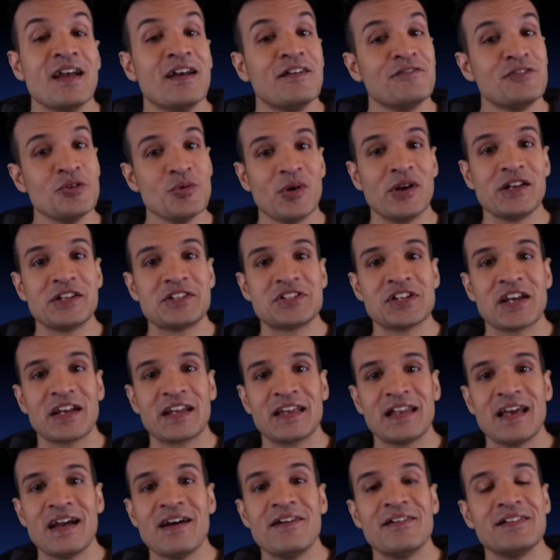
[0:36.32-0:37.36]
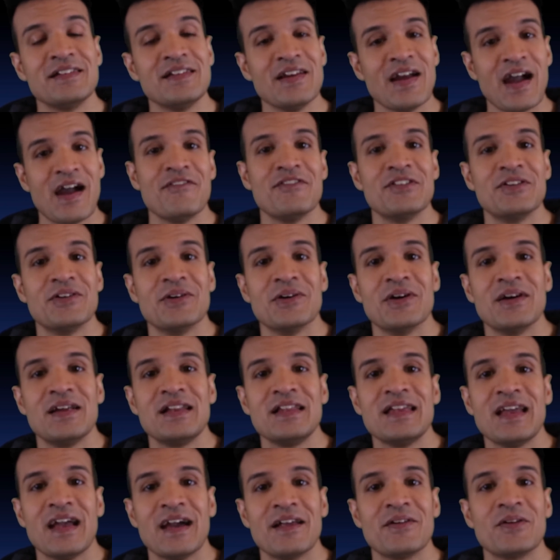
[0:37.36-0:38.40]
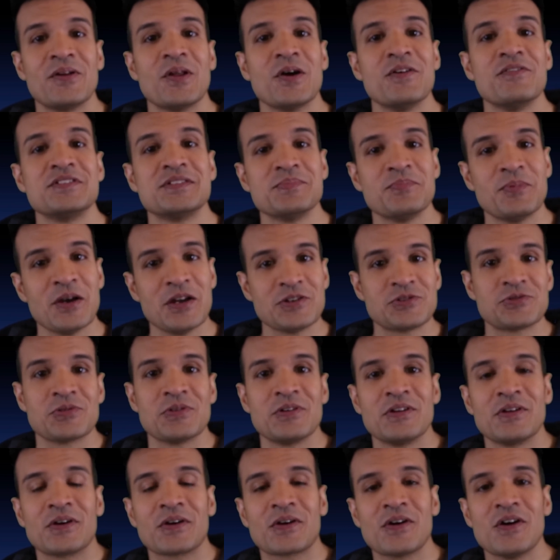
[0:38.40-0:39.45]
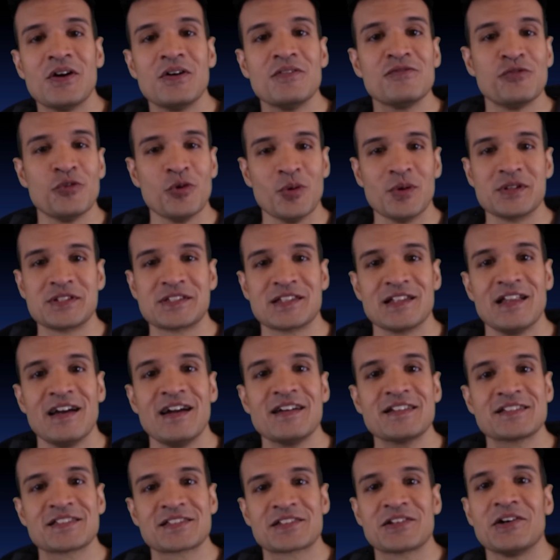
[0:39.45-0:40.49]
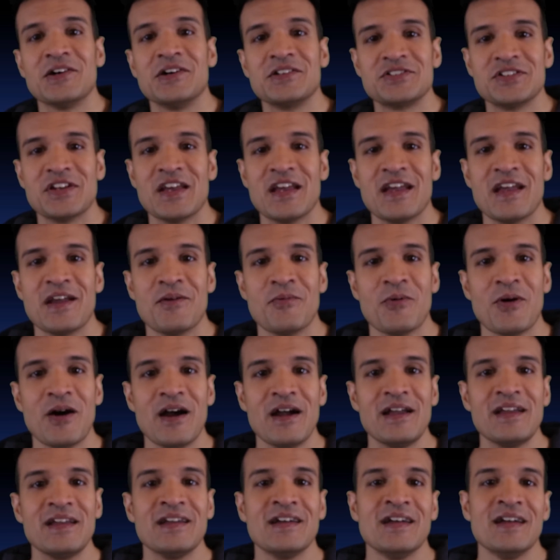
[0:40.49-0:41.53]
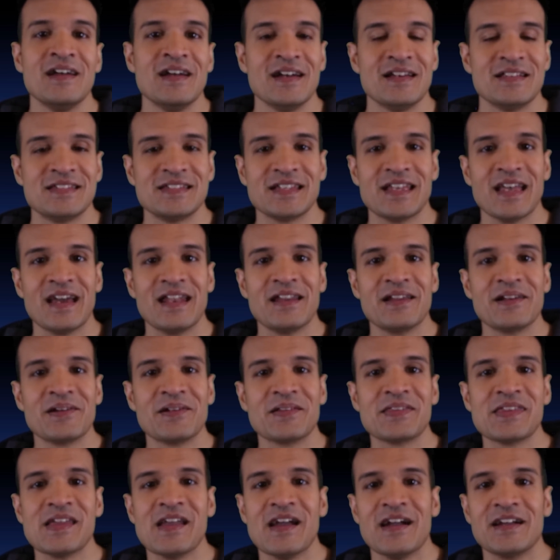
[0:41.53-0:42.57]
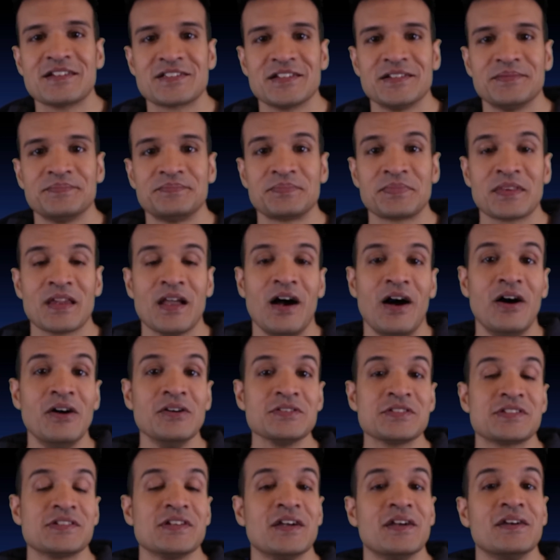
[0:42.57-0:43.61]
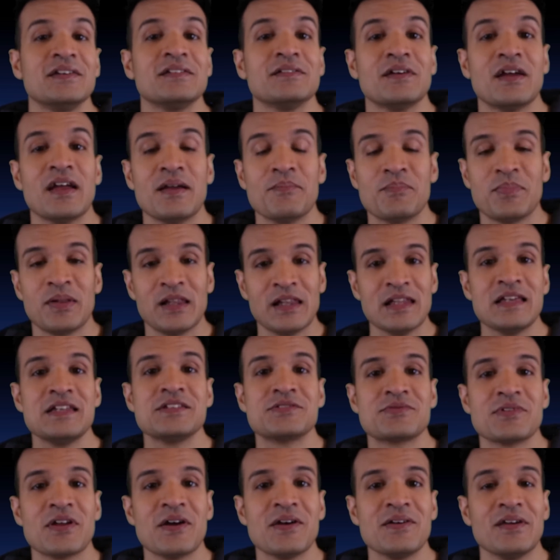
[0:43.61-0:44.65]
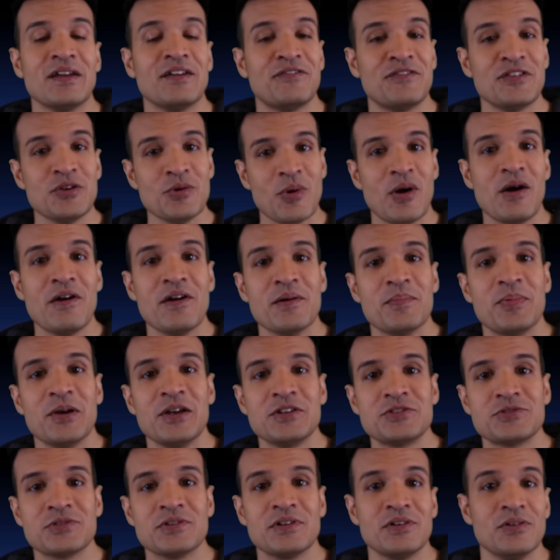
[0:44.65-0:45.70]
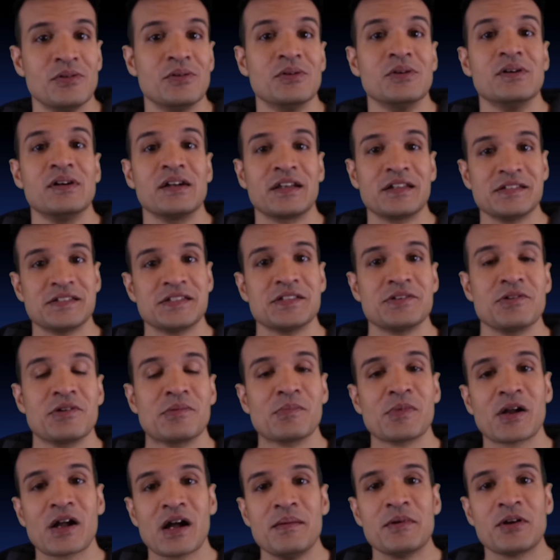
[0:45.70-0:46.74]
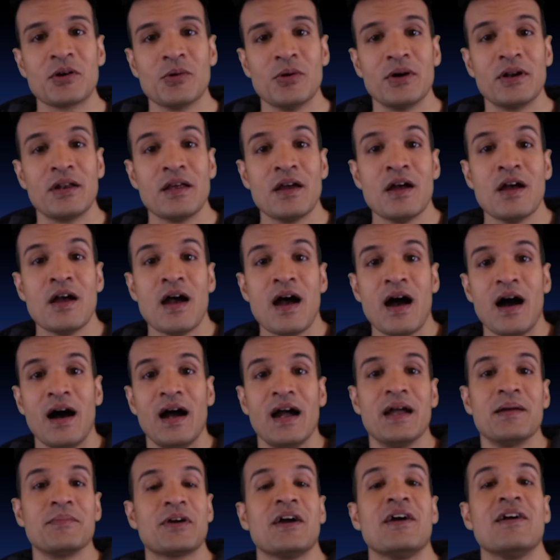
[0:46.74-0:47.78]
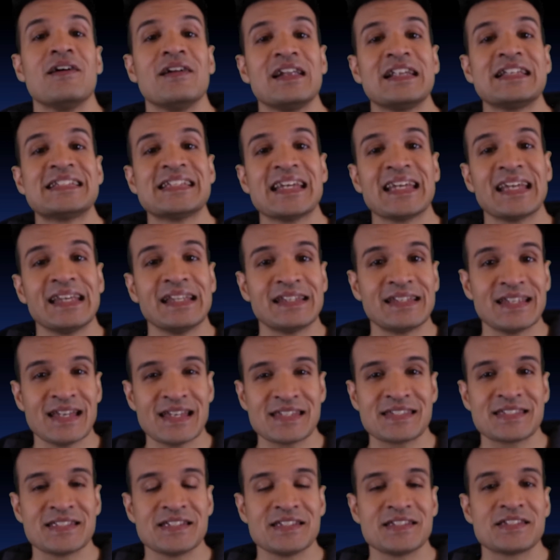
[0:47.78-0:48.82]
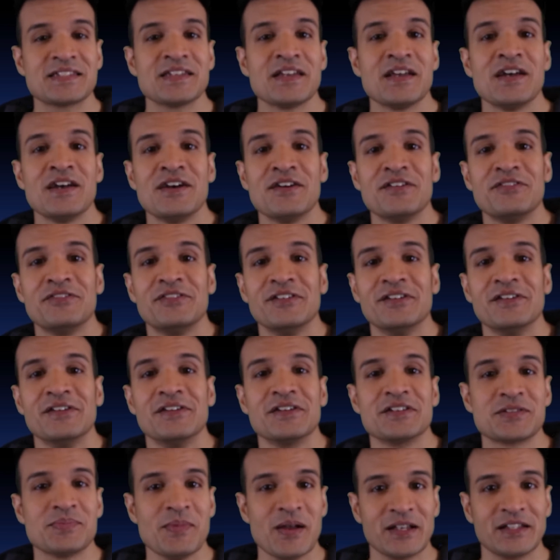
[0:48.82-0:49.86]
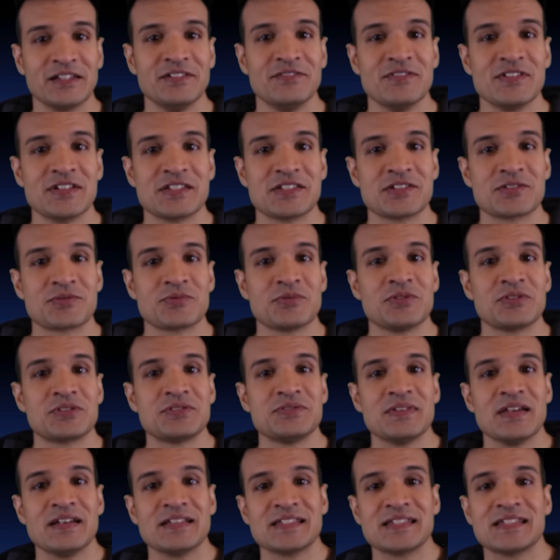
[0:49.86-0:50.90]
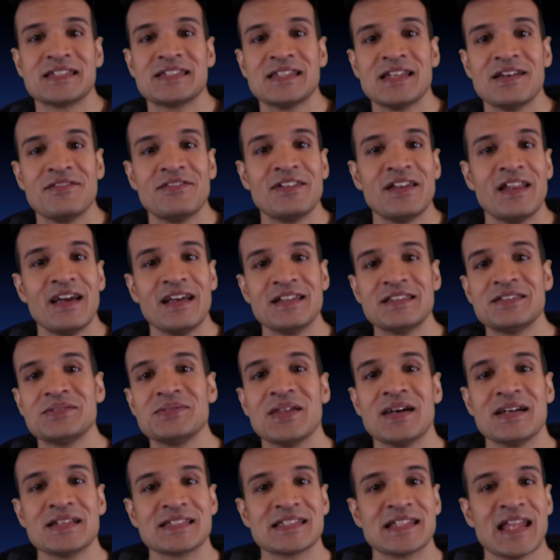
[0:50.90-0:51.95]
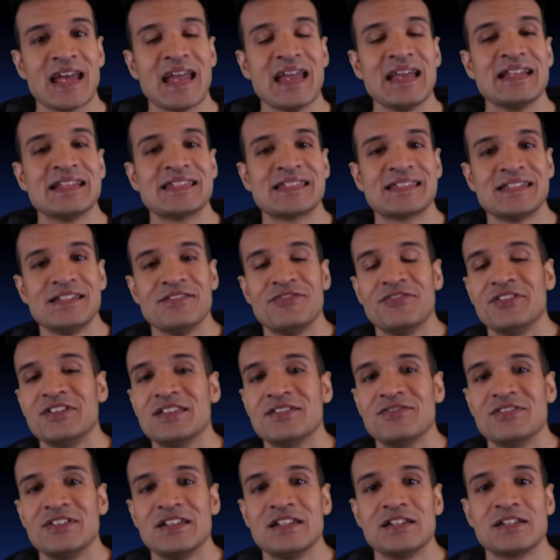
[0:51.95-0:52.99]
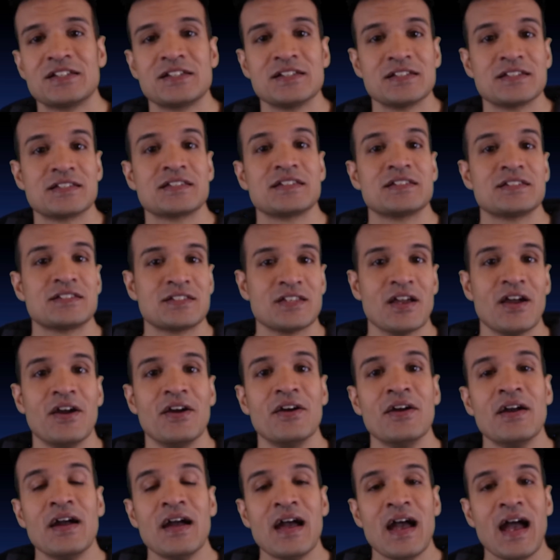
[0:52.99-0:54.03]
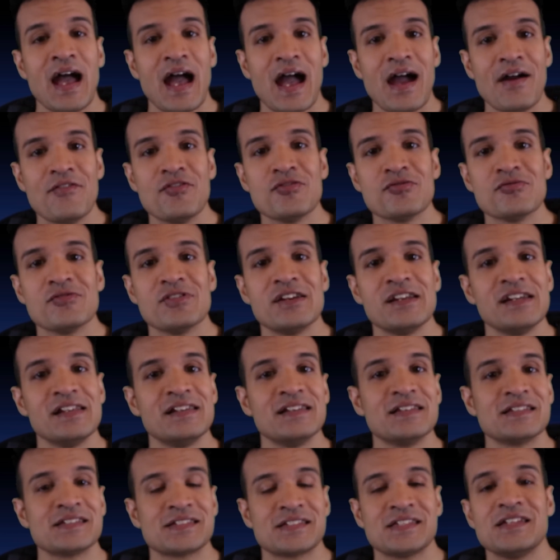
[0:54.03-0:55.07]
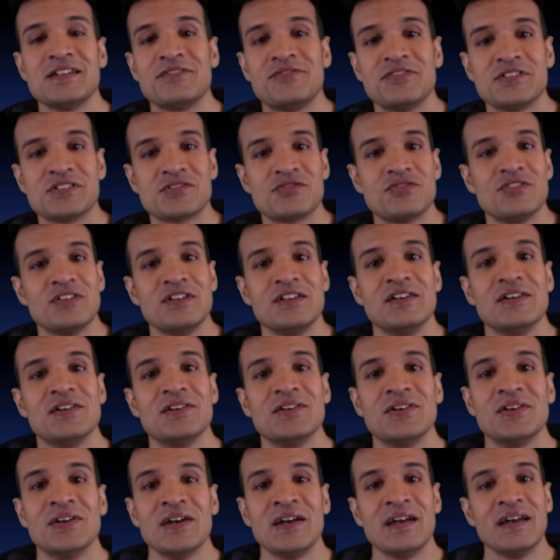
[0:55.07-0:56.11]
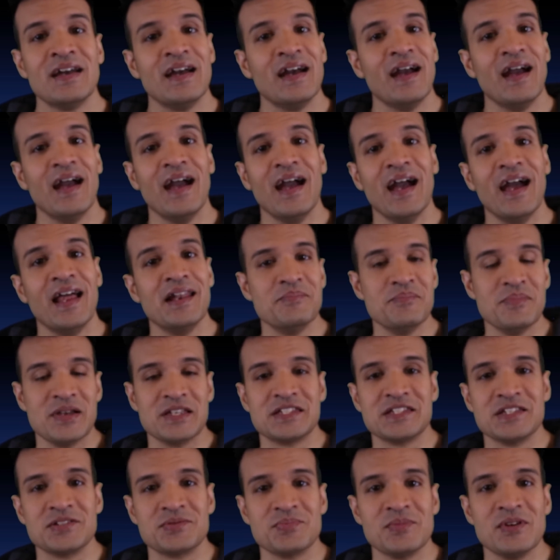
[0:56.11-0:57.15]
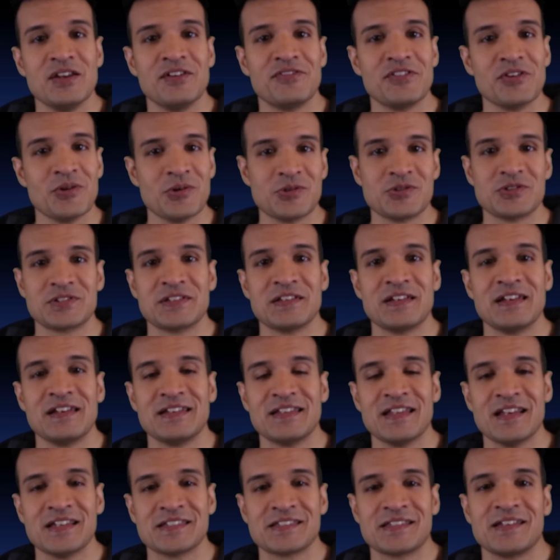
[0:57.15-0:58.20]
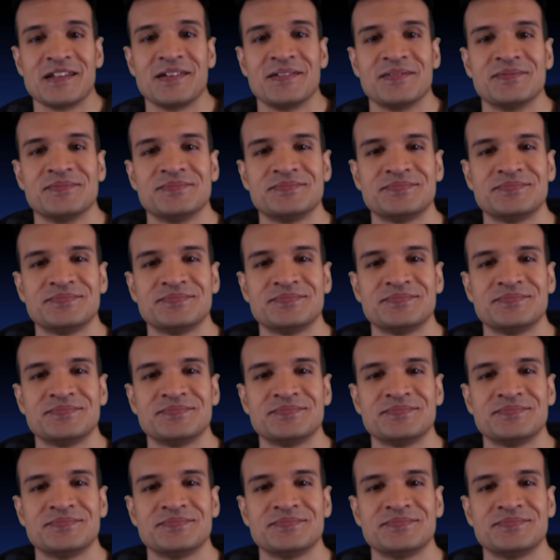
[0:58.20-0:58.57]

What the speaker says: If you want to check it out and you haven't already, head on over to patreon.com/ScottJay to get in on the action. Also, please note, if you are a Patreon or considering becoming one, I am currently taking testers for Smackdown vs. Raw 2007 and 2008's definitive editions. So have a read, see if it's for you, and message me if you're interested in testing.